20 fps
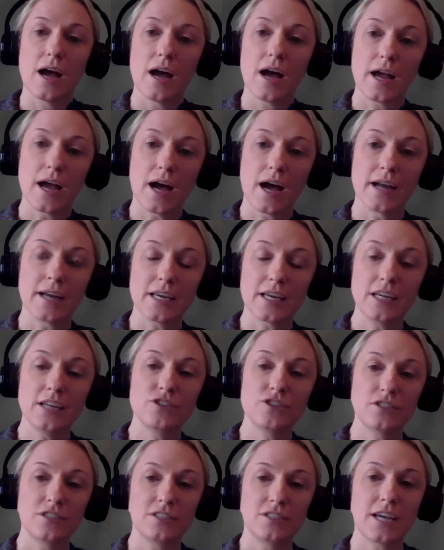on
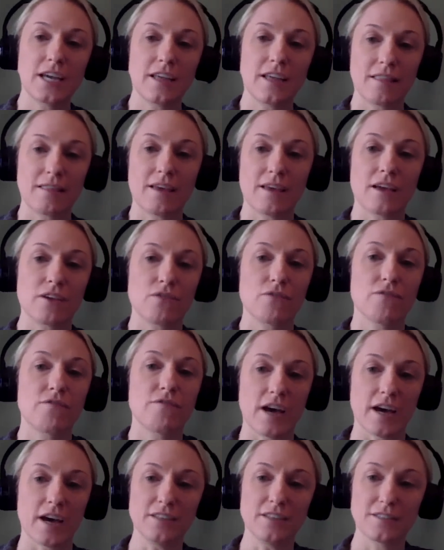each date that you
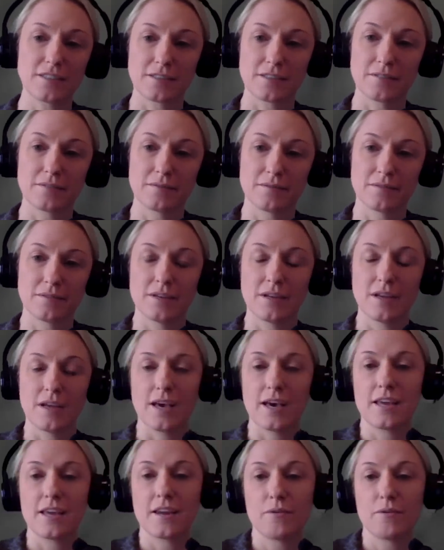vest,
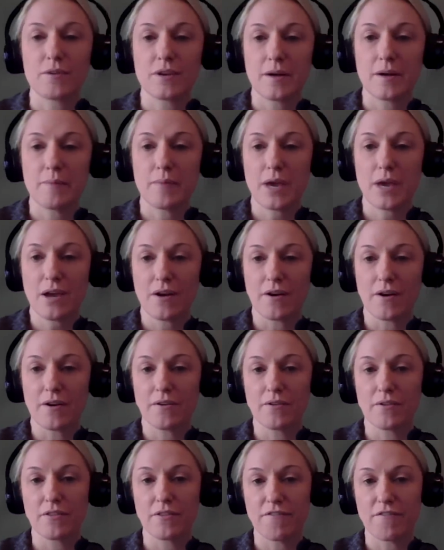and it'll
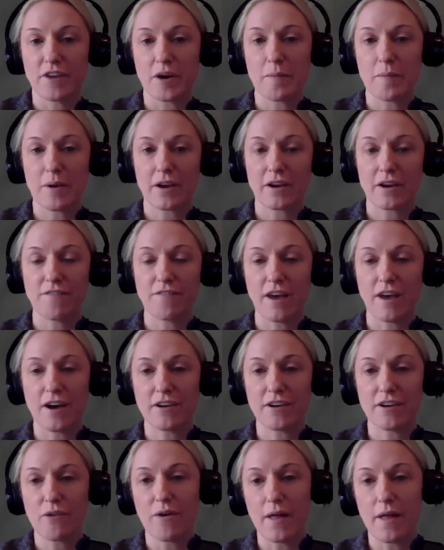compare the fair market
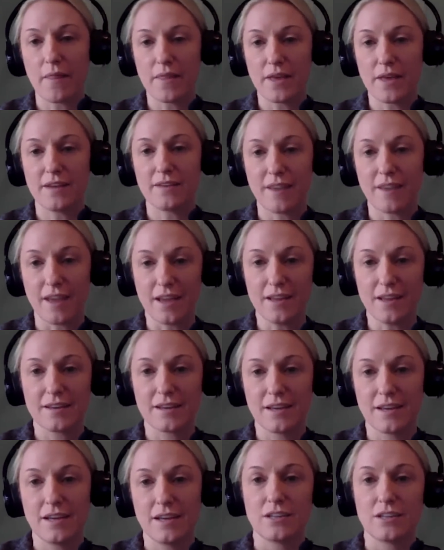value on that date
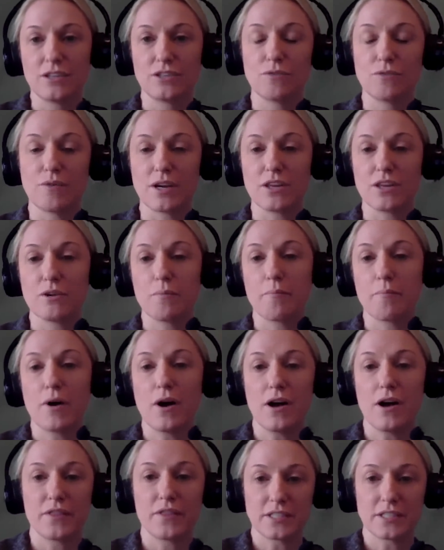to what you
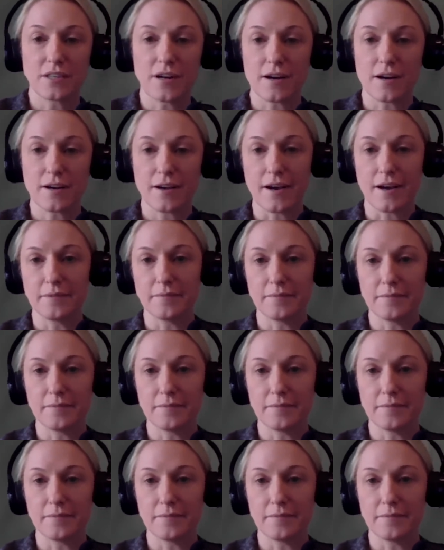bought the stock at.